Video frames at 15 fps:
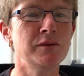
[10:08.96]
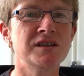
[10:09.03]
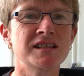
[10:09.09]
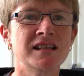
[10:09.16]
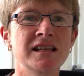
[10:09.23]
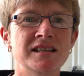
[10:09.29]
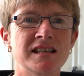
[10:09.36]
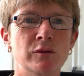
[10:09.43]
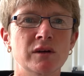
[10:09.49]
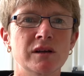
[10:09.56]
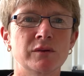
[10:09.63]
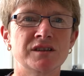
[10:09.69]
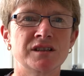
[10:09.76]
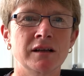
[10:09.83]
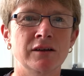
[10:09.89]
was easy, we
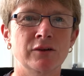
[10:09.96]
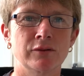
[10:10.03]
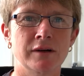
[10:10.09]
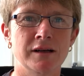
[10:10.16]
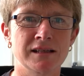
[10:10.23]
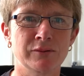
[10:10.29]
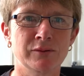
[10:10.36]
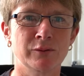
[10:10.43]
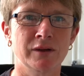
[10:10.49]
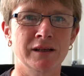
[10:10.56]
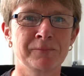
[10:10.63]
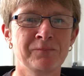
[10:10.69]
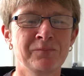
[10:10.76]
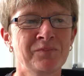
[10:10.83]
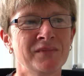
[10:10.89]
would have done it already, wouldn't
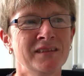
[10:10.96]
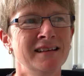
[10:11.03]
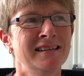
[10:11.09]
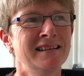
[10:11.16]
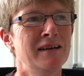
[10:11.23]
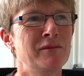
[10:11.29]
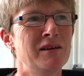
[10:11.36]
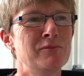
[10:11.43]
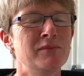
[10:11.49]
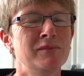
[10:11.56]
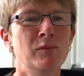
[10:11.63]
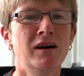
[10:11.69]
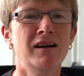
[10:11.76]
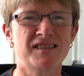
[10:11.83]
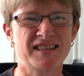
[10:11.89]
we? I mean,
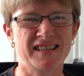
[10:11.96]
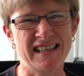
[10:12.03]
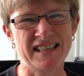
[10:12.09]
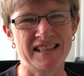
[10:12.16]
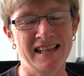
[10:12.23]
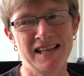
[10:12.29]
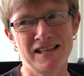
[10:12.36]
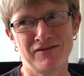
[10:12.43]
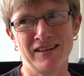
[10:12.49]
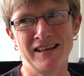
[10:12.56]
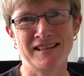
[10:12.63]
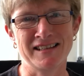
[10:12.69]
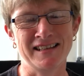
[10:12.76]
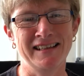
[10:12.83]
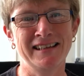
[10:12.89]
Mars is easy, let's
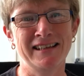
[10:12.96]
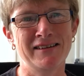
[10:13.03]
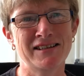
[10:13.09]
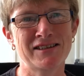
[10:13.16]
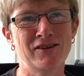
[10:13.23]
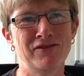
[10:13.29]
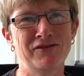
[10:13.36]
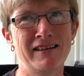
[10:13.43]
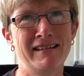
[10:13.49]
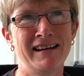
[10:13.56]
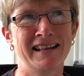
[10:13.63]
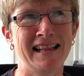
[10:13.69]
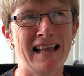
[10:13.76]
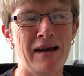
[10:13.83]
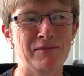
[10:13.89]
face it. You know, it's got very
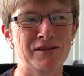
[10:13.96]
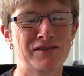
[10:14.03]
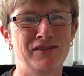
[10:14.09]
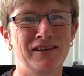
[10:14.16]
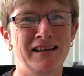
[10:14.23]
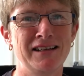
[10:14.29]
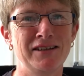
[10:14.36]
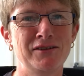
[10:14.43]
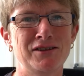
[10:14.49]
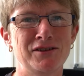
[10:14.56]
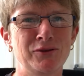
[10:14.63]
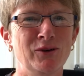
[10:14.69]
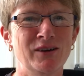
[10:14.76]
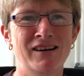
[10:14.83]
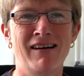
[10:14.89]
little atmosphere. You can
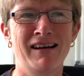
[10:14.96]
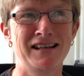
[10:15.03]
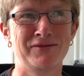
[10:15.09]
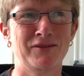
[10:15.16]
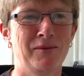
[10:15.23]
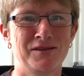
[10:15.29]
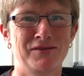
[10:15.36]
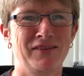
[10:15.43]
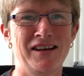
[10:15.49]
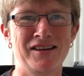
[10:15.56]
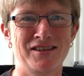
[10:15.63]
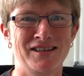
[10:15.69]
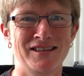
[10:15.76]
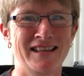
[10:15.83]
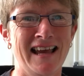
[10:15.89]
do all kinds of
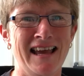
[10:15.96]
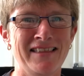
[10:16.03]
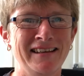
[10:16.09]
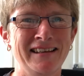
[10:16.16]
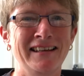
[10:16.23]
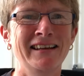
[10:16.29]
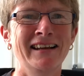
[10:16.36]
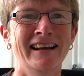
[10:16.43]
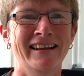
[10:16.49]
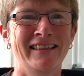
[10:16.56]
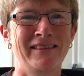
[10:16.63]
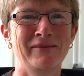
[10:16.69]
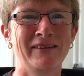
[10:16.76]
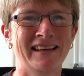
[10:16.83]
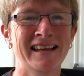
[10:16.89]
observations there.
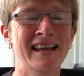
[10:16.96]
Everything